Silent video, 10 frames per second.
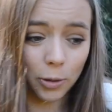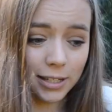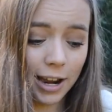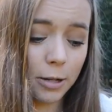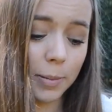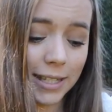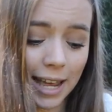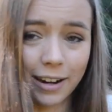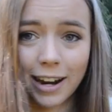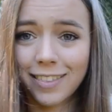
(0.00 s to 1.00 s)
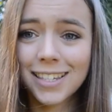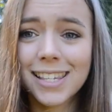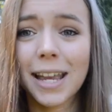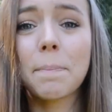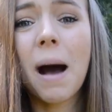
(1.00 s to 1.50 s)
excited to be Saturday. This
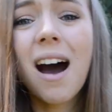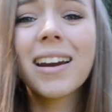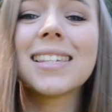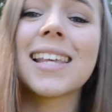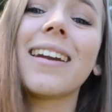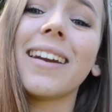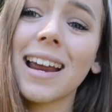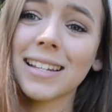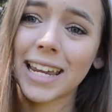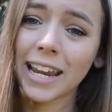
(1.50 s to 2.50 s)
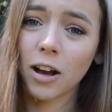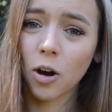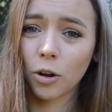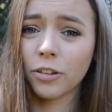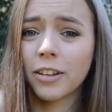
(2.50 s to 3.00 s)
is like party Saturdays here
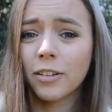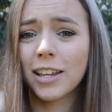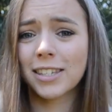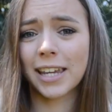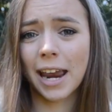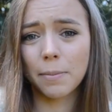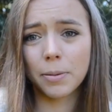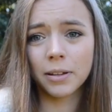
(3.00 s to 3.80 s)
on Escape.